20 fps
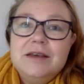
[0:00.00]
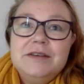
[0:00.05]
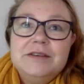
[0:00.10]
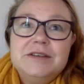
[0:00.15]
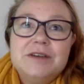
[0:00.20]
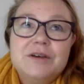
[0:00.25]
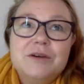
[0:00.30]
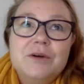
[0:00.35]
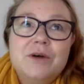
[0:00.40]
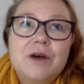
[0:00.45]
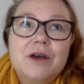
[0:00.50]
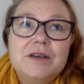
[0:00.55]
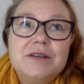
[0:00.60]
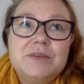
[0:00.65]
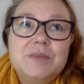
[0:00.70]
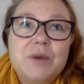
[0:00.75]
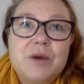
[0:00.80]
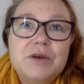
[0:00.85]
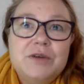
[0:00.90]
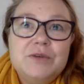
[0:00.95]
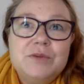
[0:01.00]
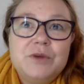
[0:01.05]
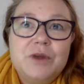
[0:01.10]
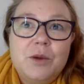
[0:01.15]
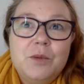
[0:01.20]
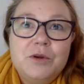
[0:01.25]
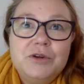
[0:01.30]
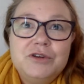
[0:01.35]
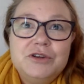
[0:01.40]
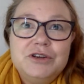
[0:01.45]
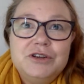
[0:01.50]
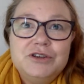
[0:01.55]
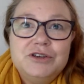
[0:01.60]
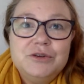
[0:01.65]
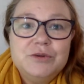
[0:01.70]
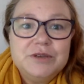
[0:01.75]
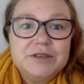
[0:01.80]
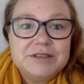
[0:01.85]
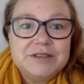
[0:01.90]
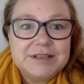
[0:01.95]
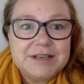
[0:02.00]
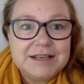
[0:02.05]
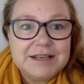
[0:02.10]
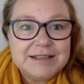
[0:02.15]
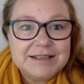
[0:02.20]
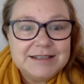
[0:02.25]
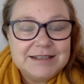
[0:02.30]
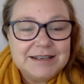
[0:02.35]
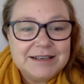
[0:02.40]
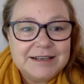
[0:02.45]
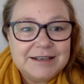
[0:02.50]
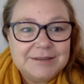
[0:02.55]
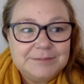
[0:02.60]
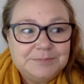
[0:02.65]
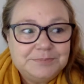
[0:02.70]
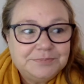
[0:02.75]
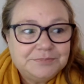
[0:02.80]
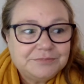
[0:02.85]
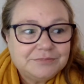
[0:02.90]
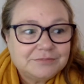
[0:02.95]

So I suppose what I want you to do is to consider